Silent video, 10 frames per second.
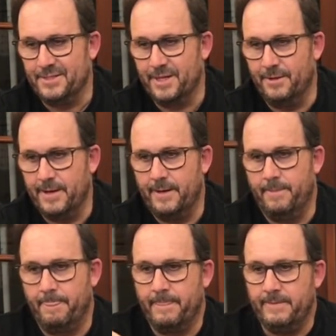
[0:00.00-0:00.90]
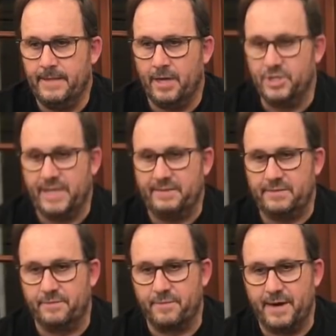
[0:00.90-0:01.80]
So I usually get this
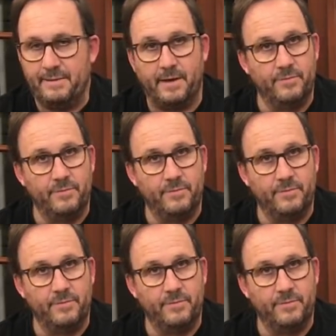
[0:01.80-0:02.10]
for free.